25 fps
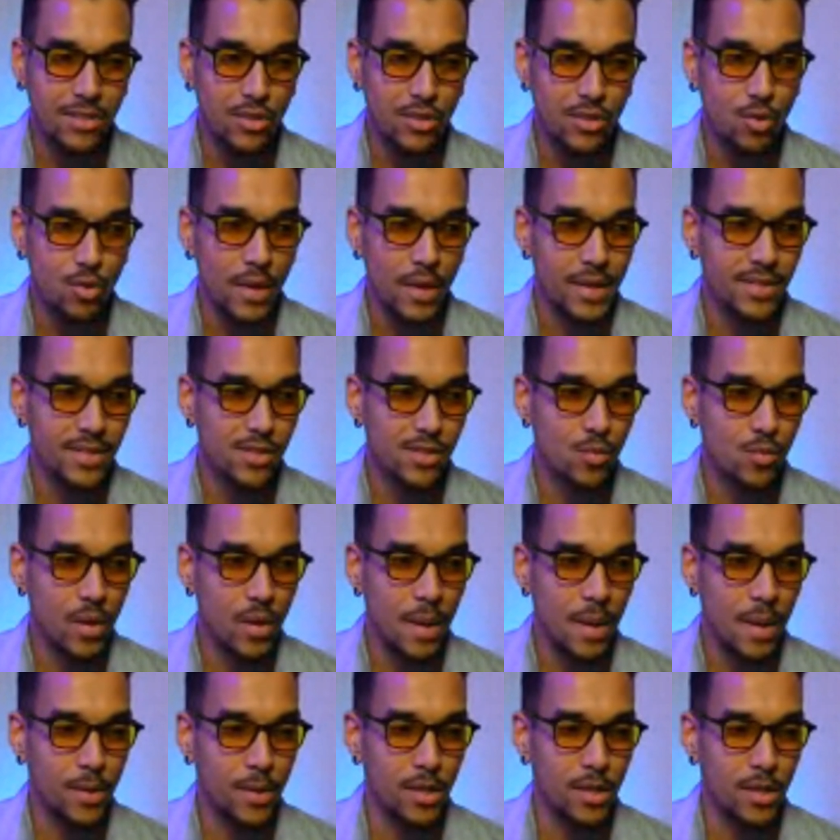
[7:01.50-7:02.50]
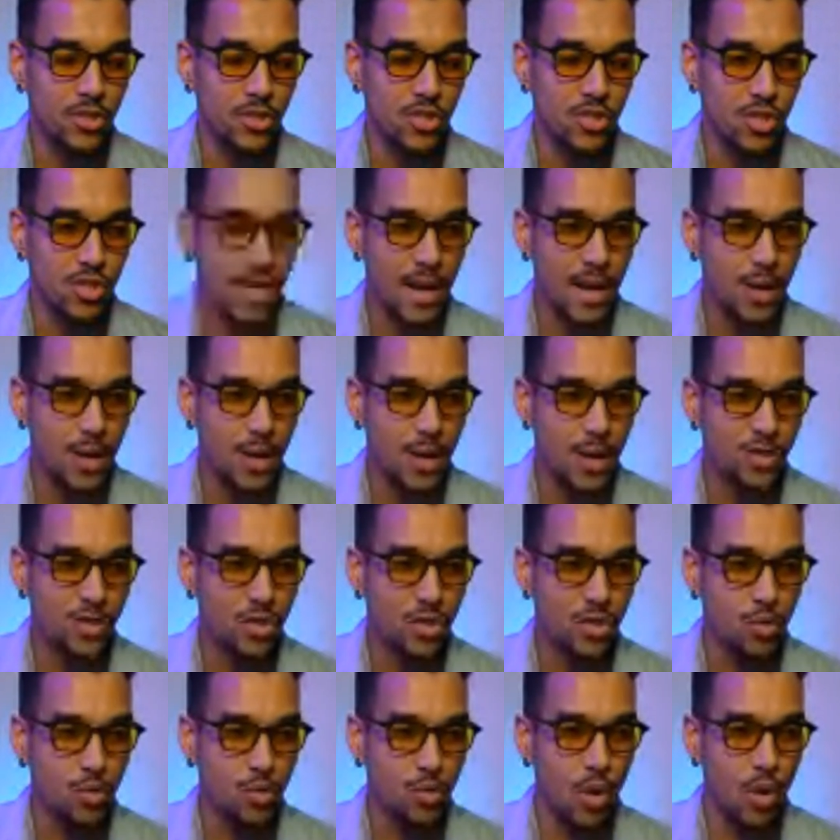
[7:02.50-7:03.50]
and this is what I'm going to share with you
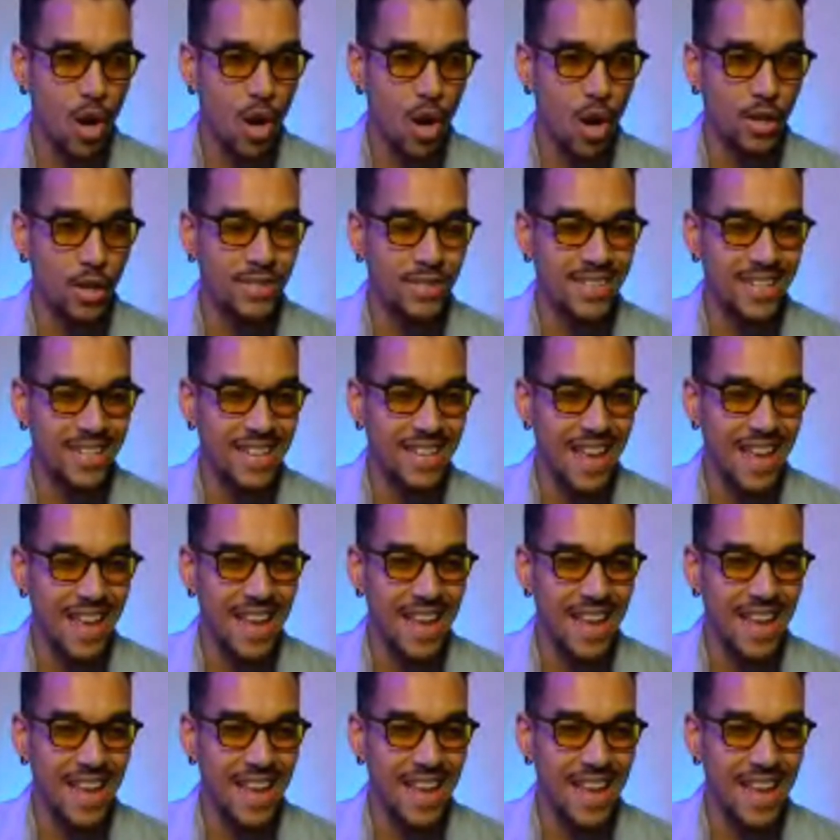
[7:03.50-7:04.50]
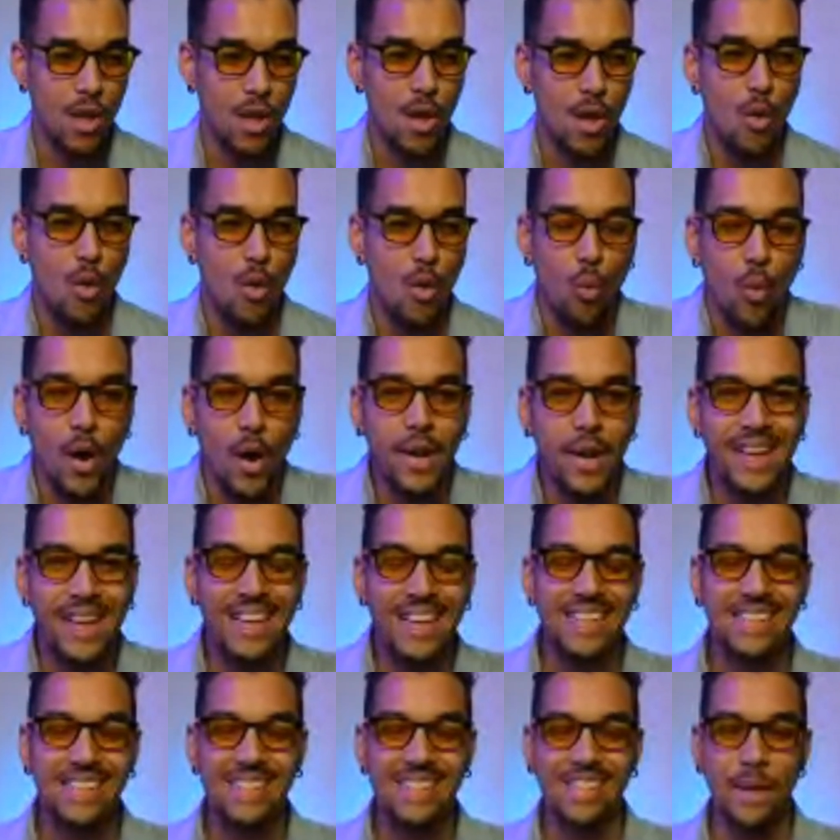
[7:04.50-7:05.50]
all today, is what
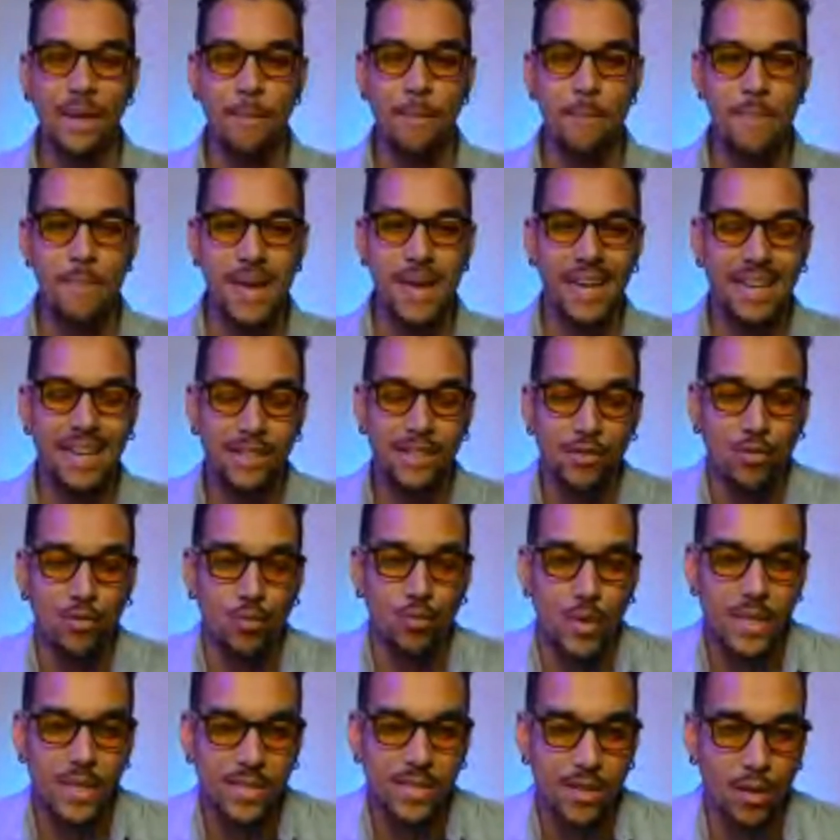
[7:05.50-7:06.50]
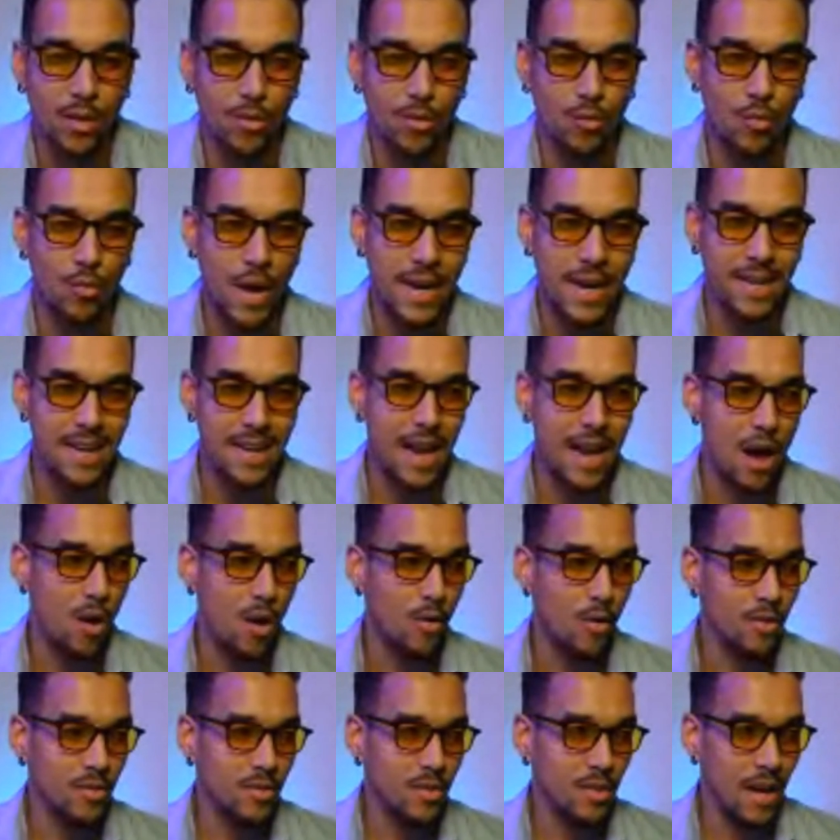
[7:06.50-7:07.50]
is the biggest risk right now?
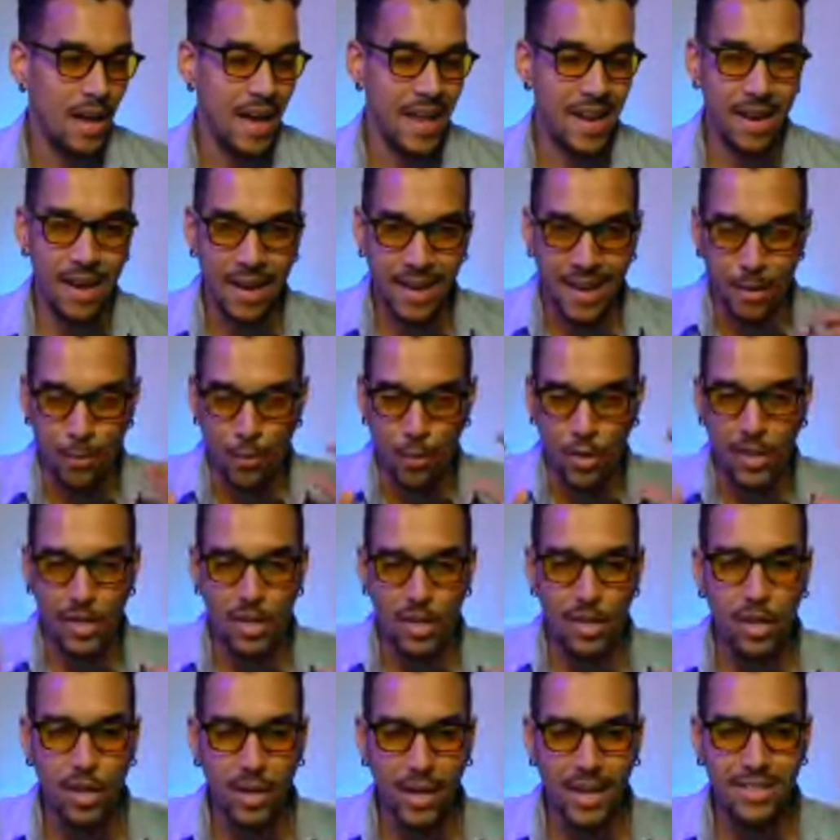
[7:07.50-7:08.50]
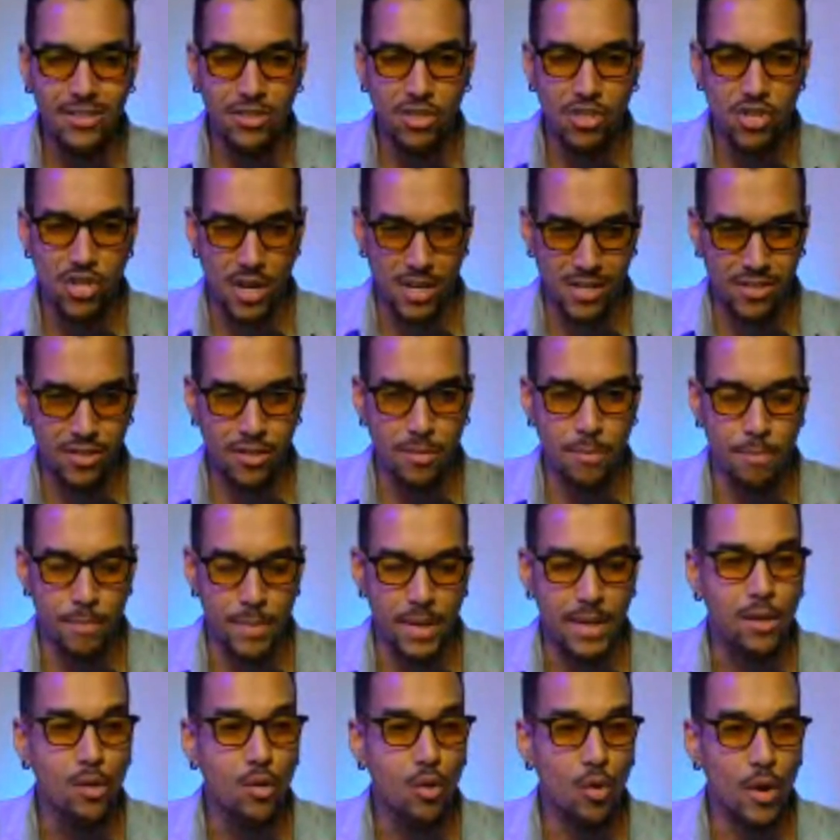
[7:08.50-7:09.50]
And again, we're going to look at just
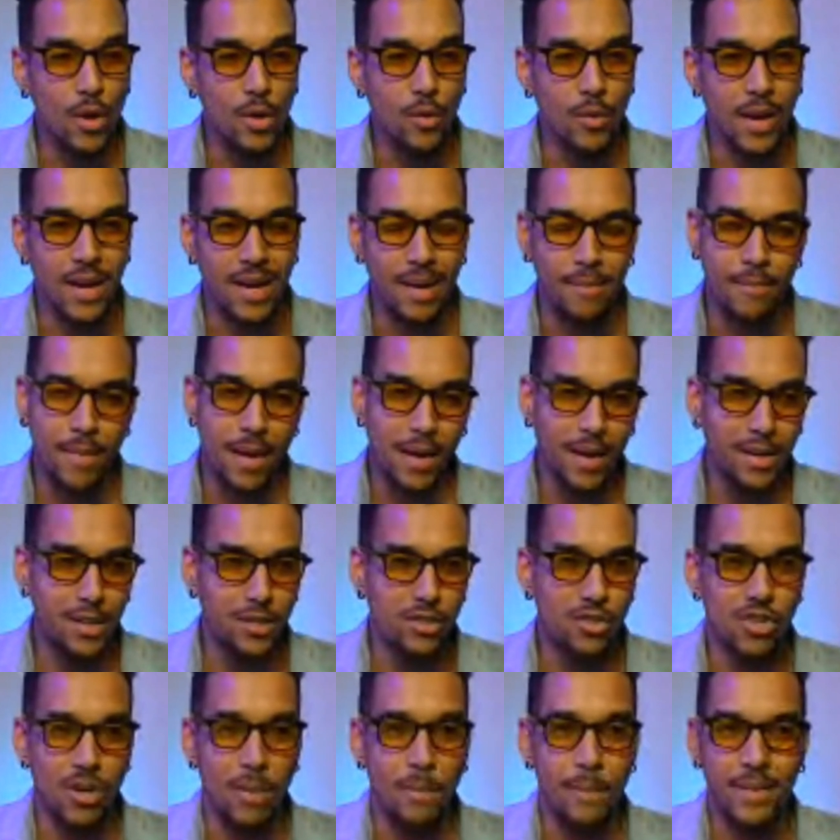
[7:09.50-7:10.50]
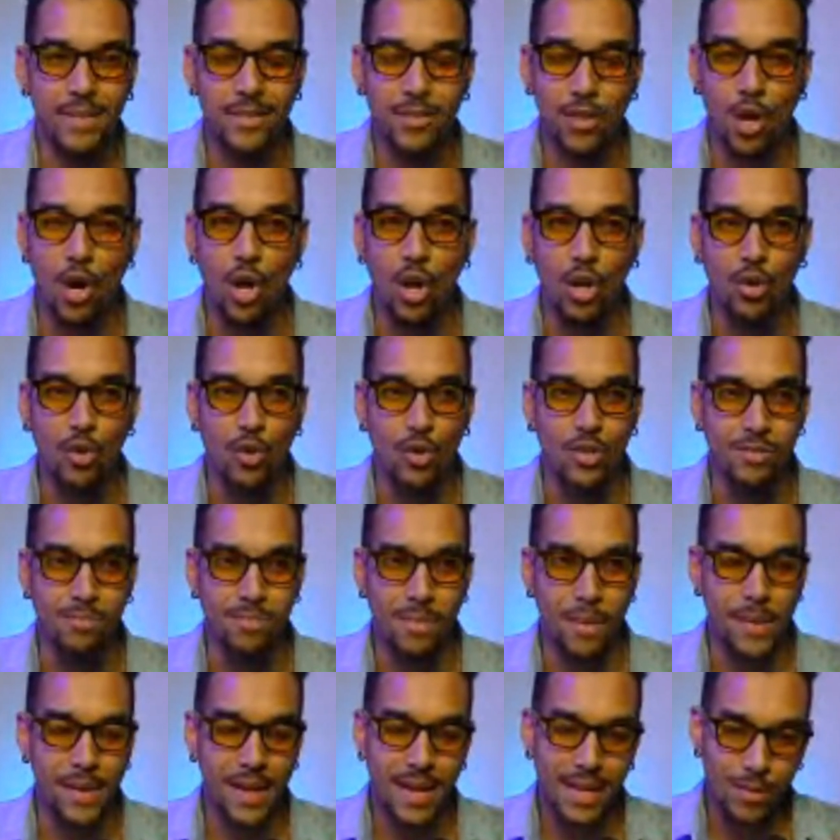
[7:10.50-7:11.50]
Bitcoin, right? I'm not going to jump into altcoins. Maybe
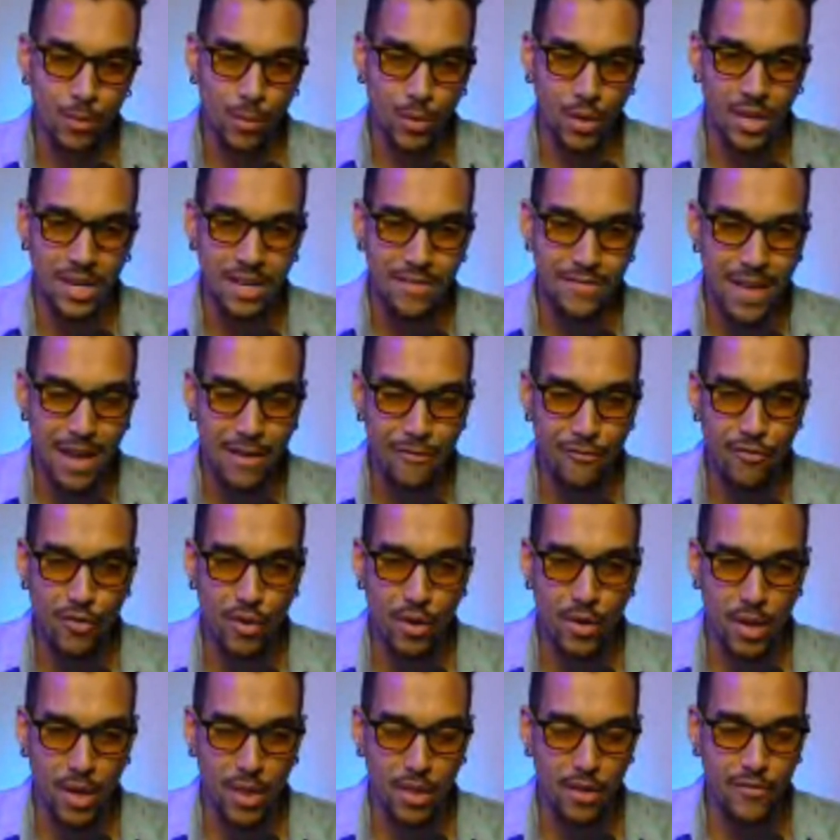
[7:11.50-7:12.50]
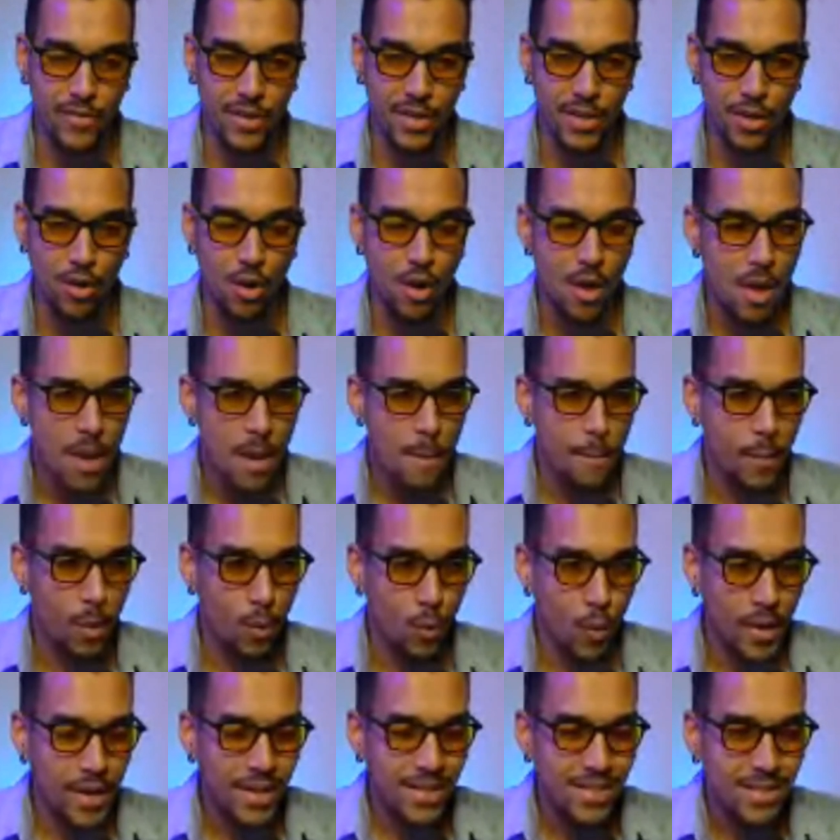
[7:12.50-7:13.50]
we'll leave that for another video. But what
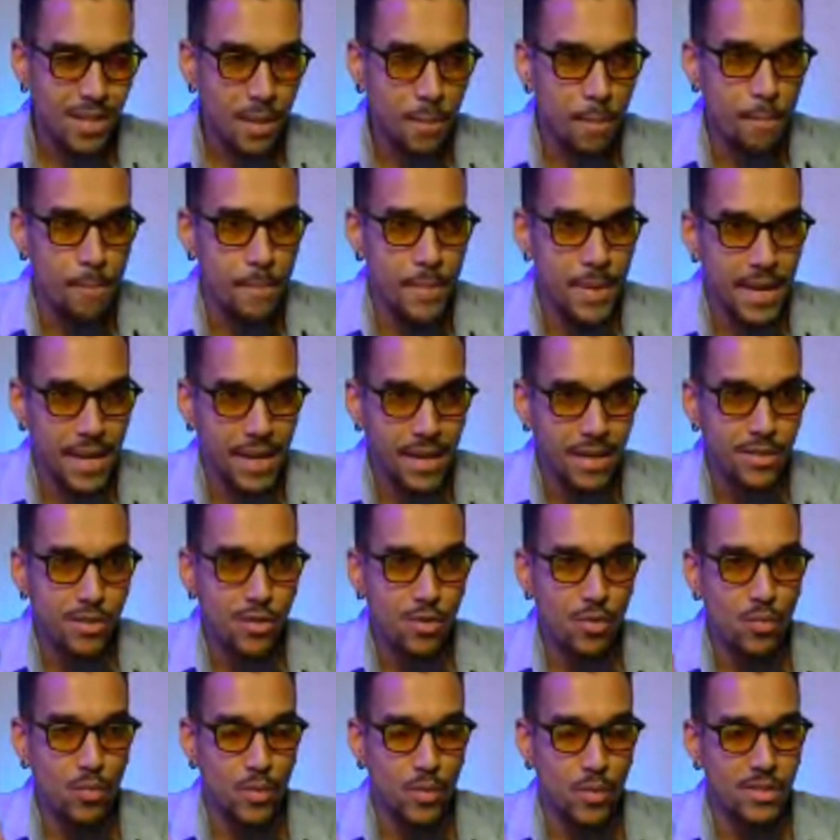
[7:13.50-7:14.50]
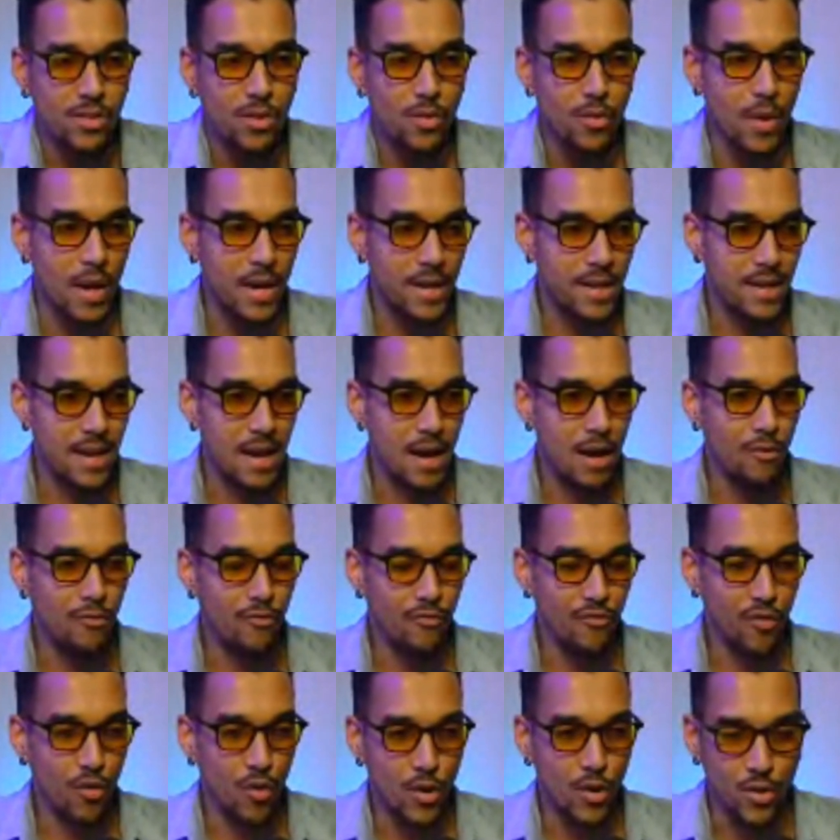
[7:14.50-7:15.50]
is the biggest risk right now
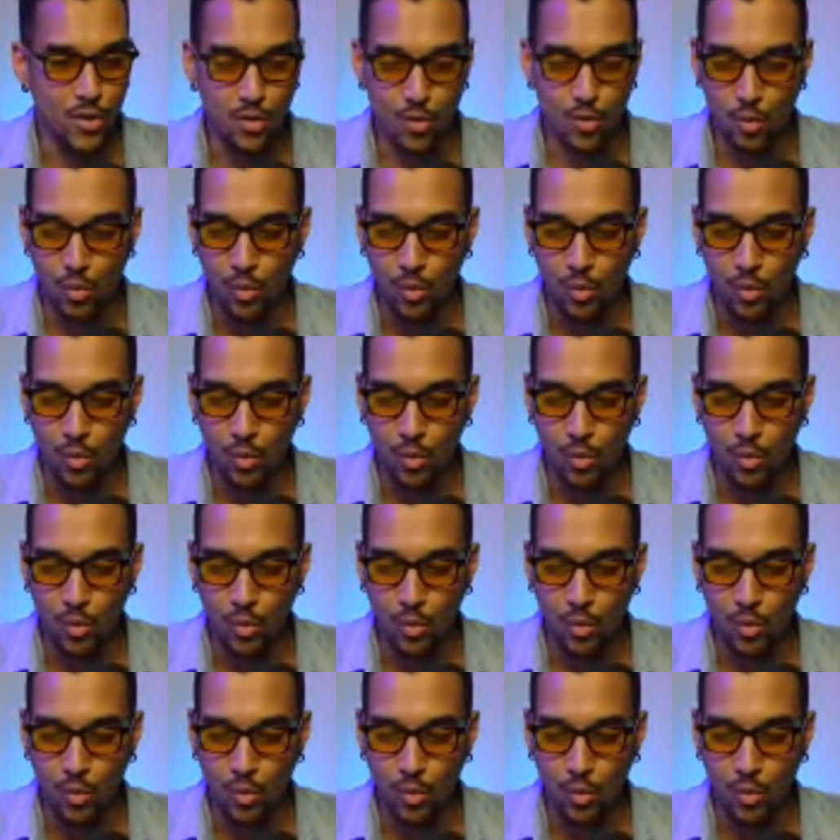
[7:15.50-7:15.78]
for you